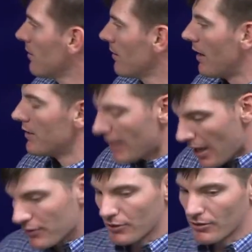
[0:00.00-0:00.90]

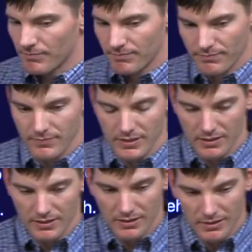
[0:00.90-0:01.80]
Another
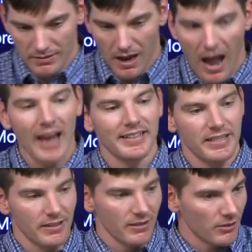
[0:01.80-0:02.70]

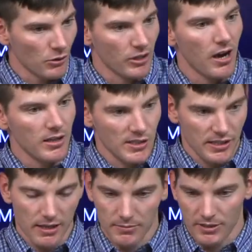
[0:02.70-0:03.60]
idea or
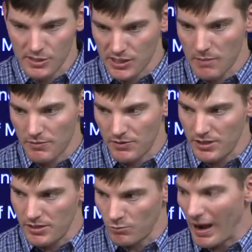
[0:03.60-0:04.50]
concept that some of
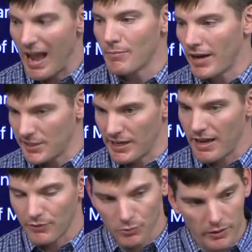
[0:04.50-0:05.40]
the rabbis have,
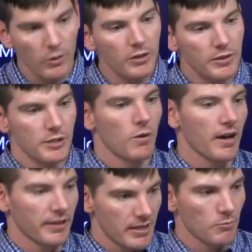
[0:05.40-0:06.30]
and one reason why I
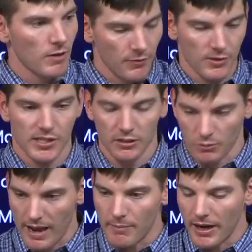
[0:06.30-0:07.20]
keep referencing the
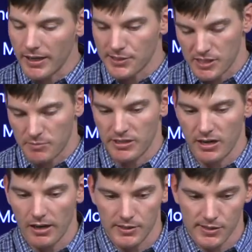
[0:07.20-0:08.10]
rabbis is
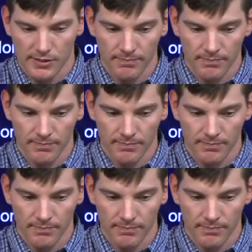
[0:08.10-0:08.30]
because